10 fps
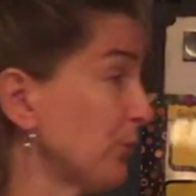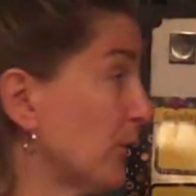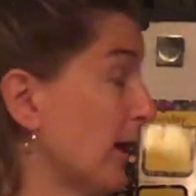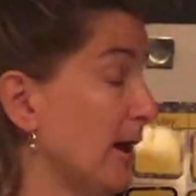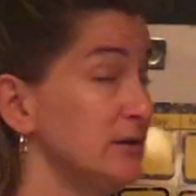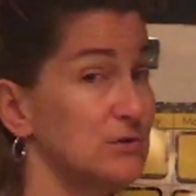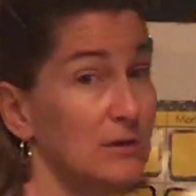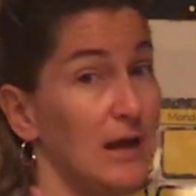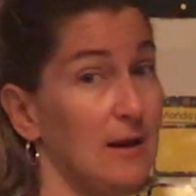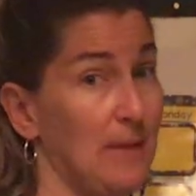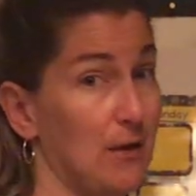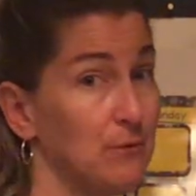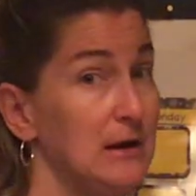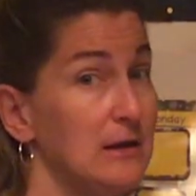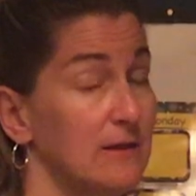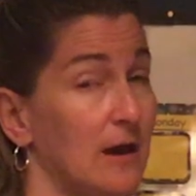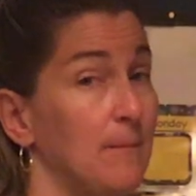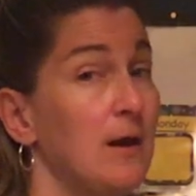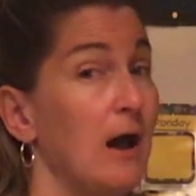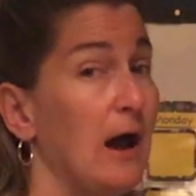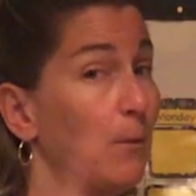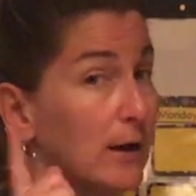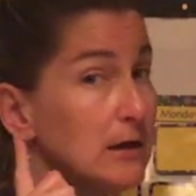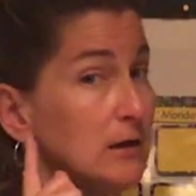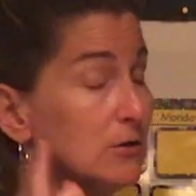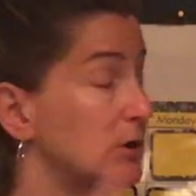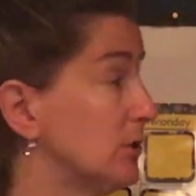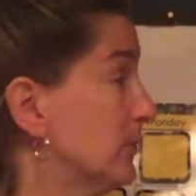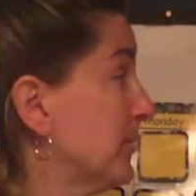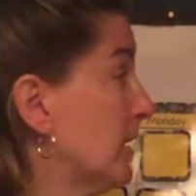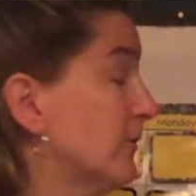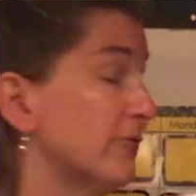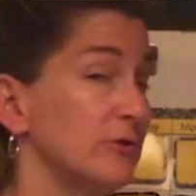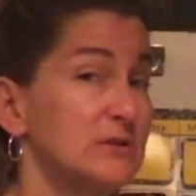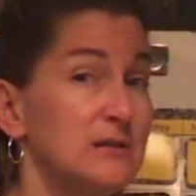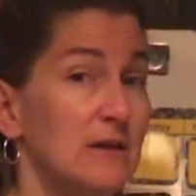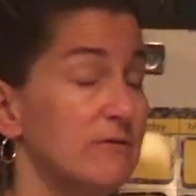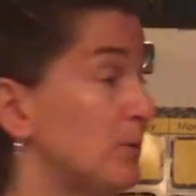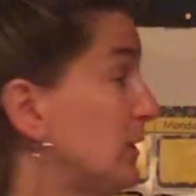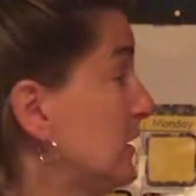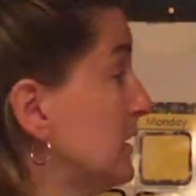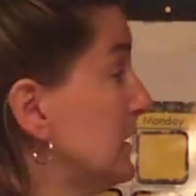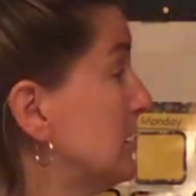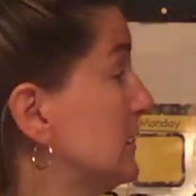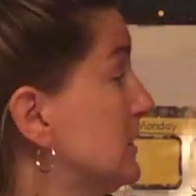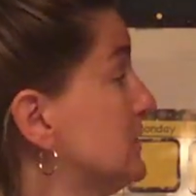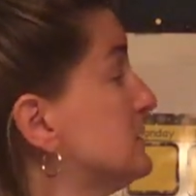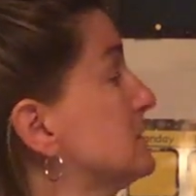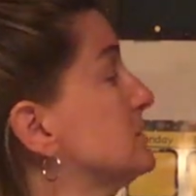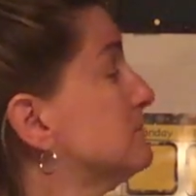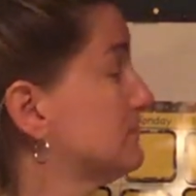Okay, so again, I'm not reading them. I want to hear you. First day of the week is